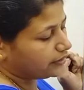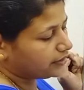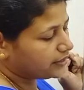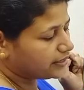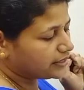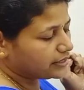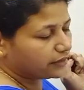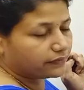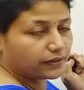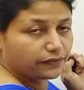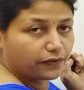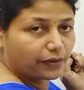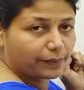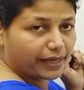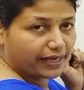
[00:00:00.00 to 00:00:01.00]
This is of the
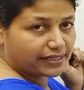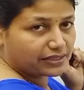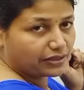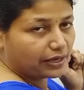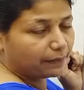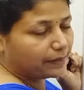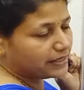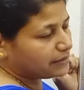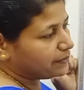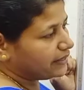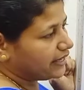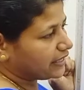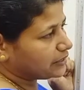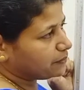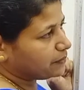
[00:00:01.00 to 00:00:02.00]
form ax square plus
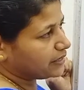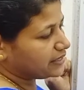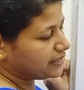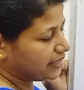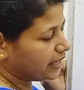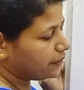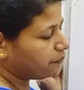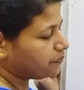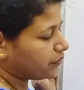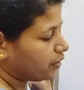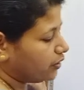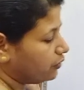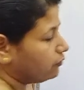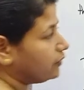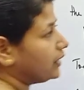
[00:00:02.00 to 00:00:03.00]
bx plus c,
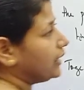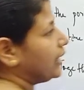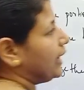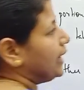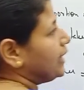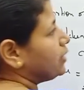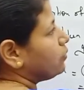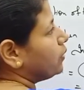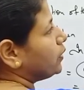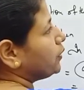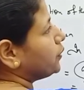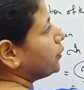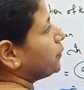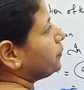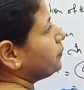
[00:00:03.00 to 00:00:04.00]
where a equal
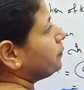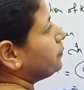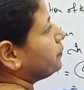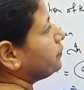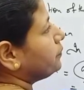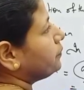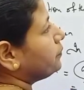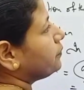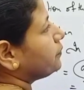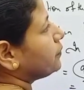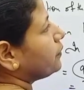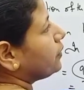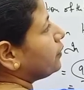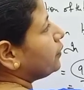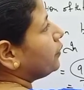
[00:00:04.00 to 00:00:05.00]
to
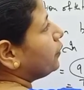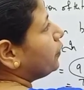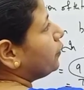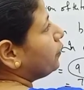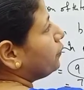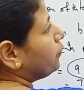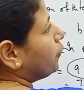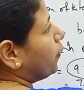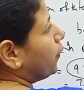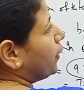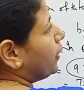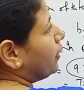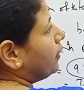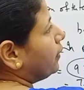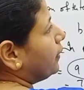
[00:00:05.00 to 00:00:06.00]

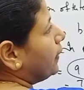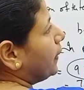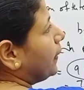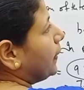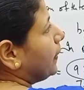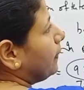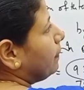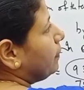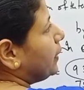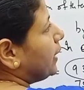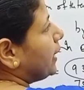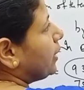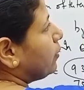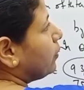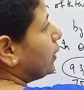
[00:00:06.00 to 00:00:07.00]
4,
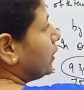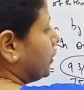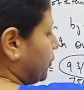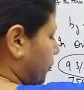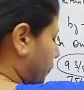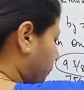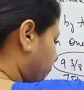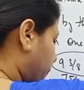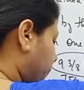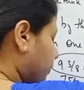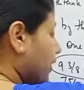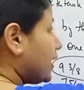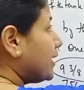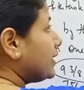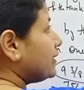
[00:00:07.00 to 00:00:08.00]
b equal to
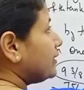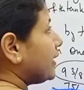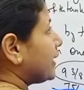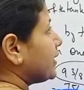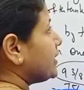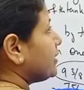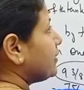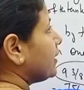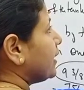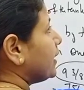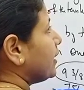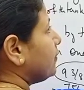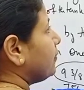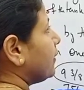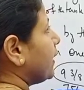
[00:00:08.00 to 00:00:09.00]
negative
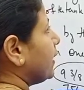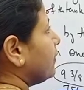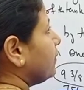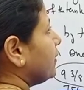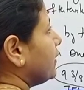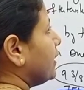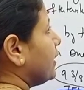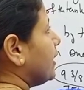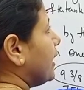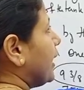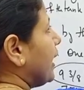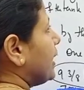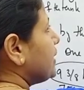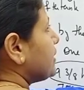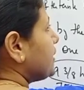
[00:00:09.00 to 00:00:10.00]
35
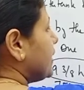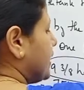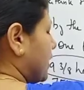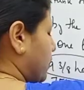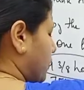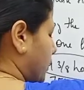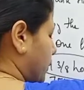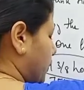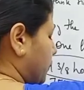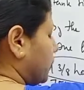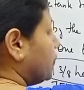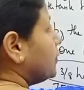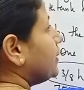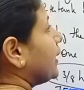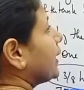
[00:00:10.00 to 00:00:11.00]
and c equal
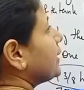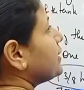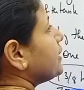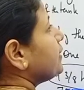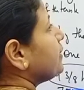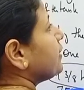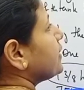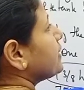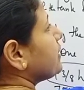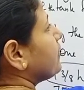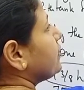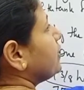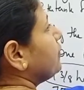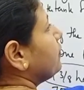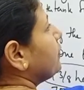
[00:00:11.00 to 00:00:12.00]
to negative
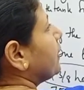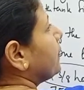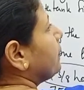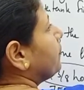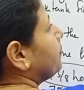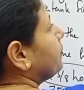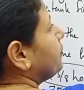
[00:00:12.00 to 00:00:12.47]
375.